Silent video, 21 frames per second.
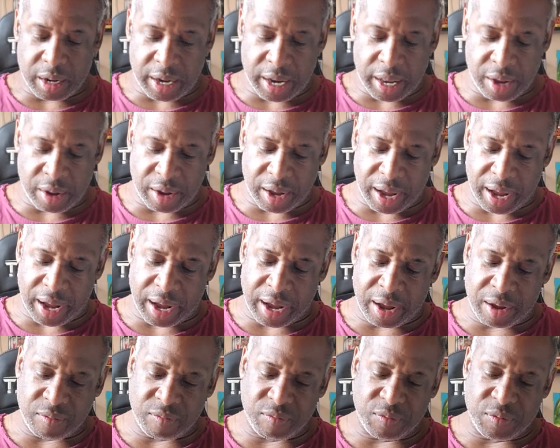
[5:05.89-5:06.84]
Now,
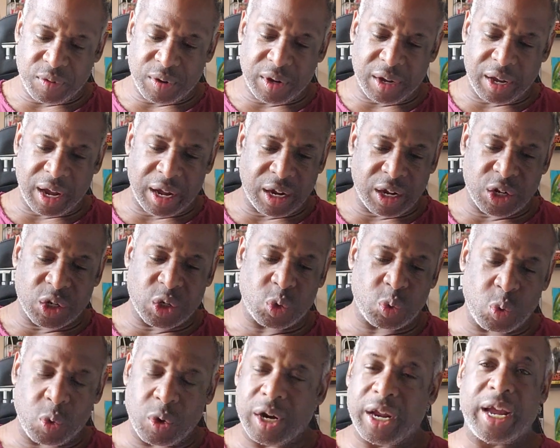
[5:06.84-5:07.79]
I, I could have
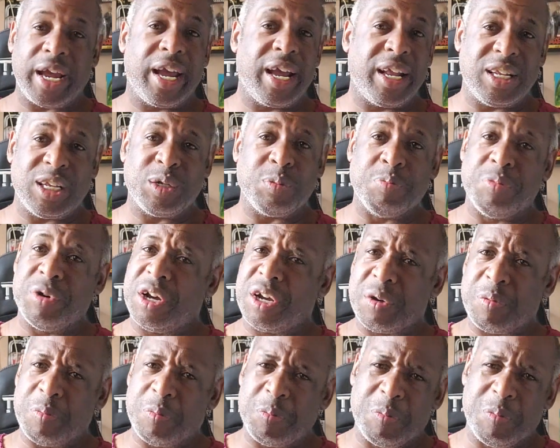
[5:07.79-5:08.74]
sworn I had this
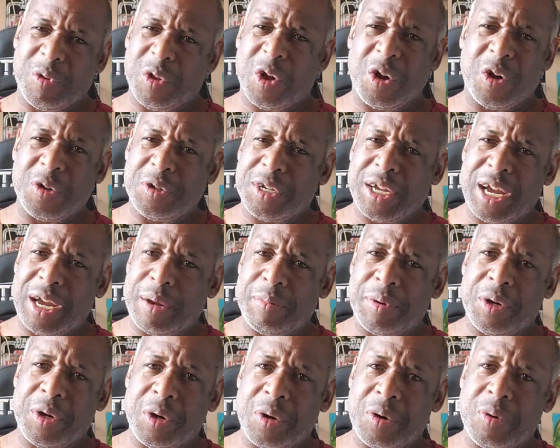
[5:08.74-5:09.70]
book a long
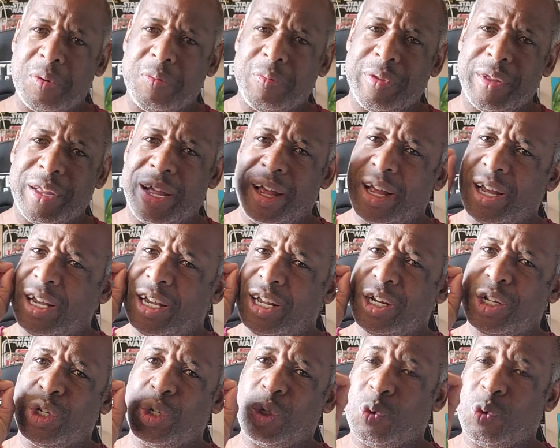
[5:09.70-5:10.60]
time ago. I could have